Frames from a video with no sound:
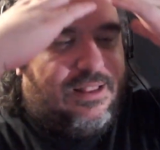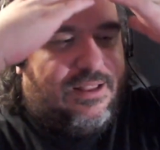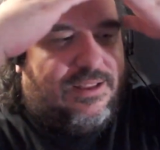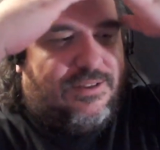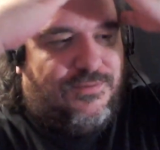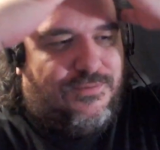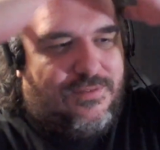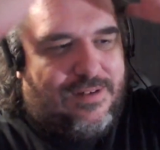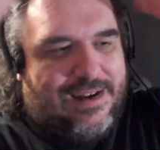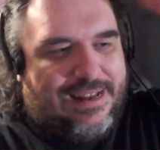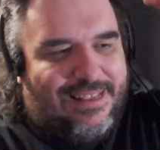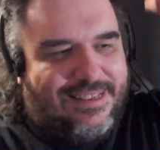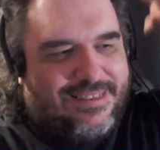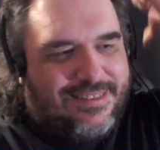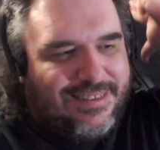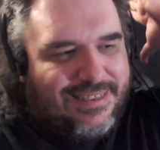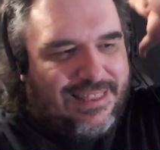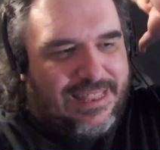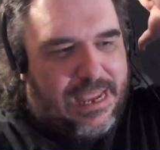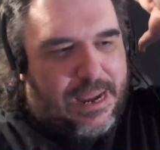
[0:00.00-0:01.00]
really
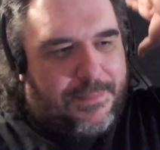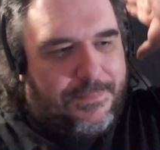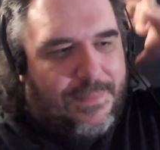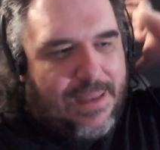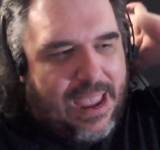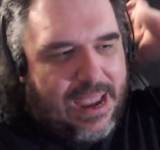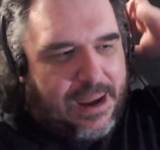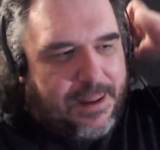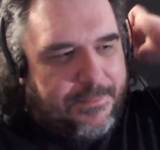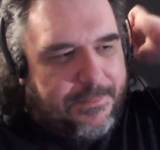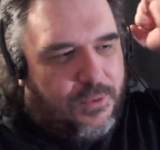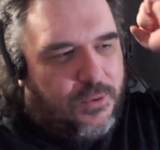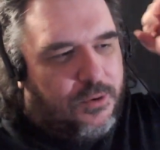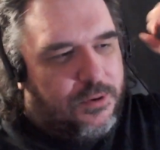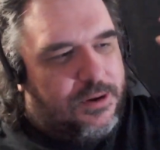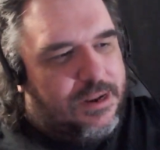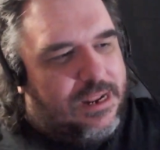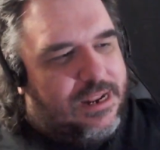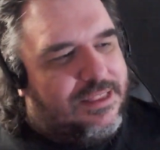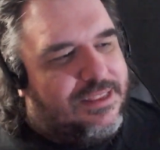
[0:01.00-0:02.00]
slick back and
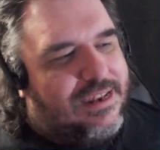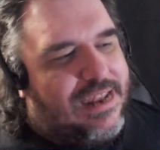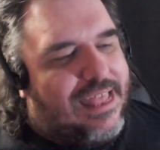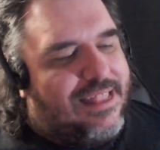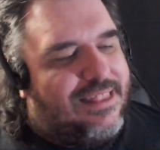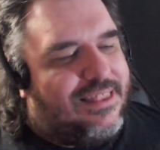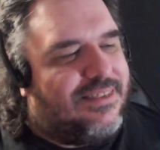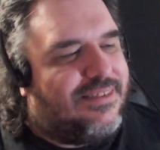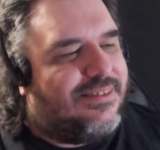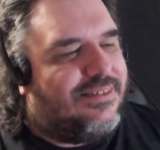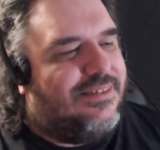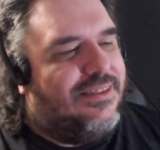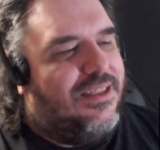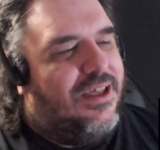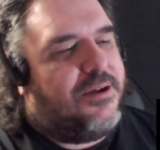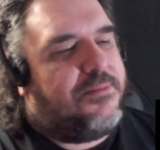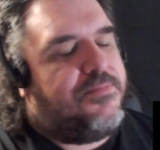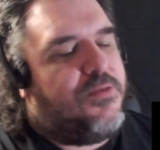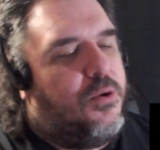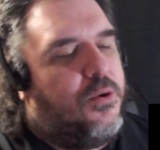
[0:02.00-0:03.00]
pulled it into that
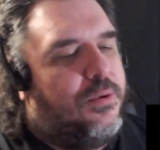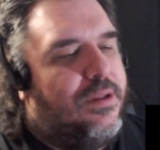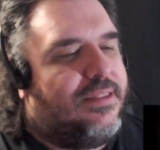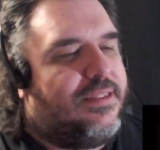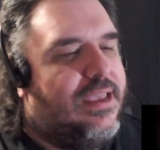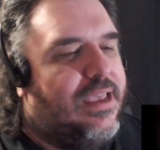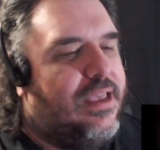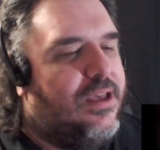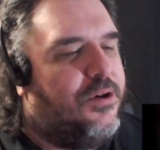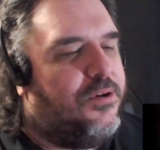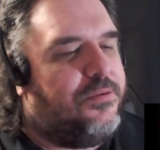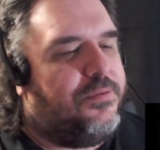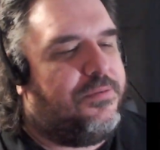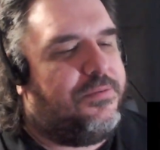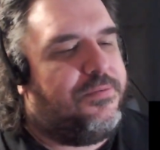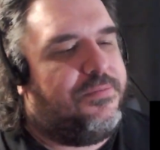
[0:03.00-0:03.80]
snug ponytail.